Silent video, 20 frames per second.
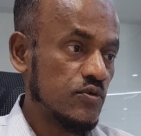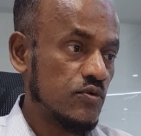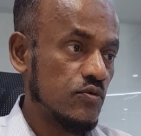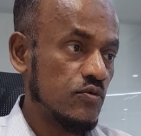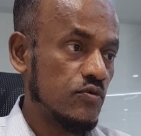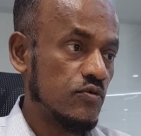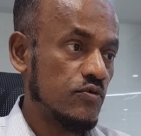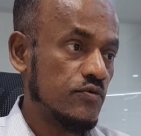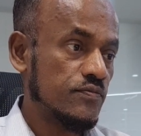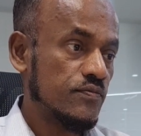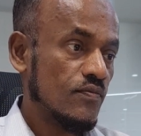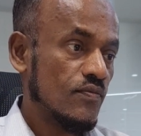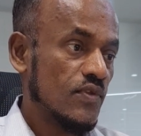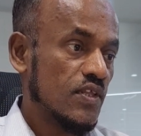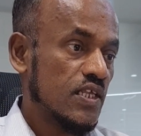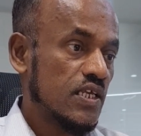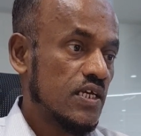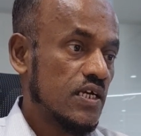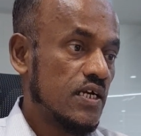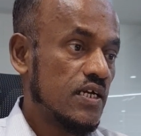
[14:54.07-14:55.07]
So
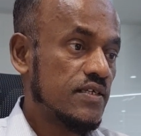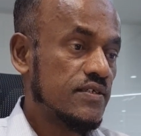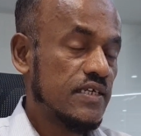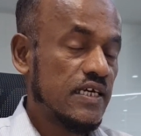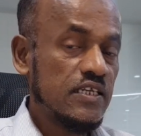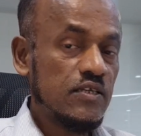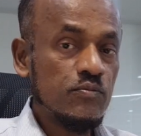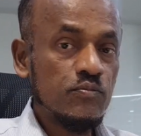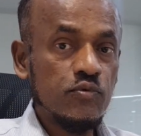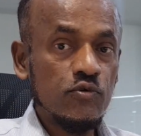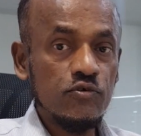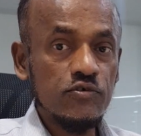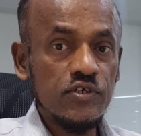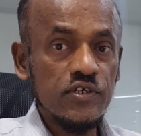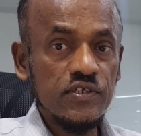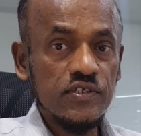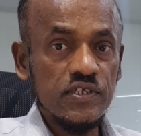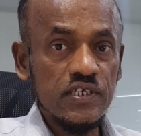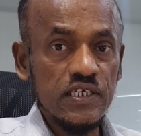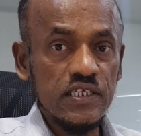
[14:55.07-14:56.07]
it's an
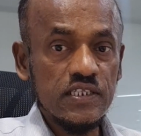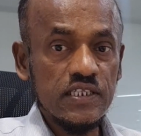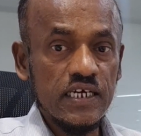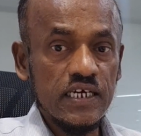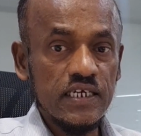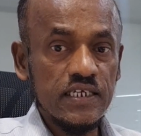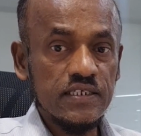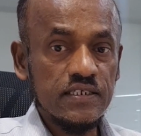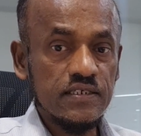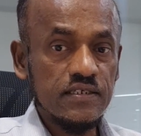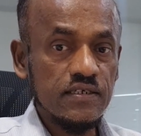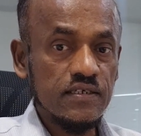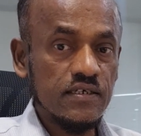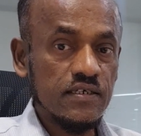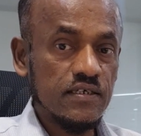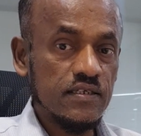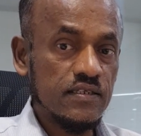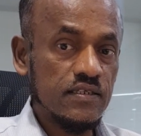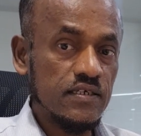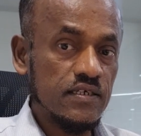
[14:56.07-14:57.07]
important thing that
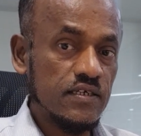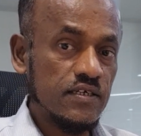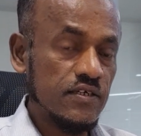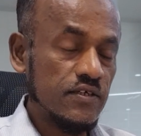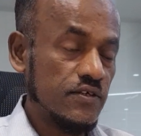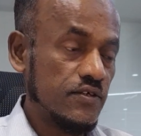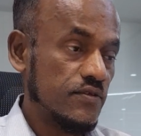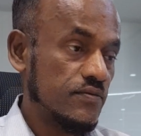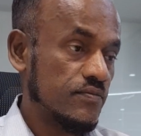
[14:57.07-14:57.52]
the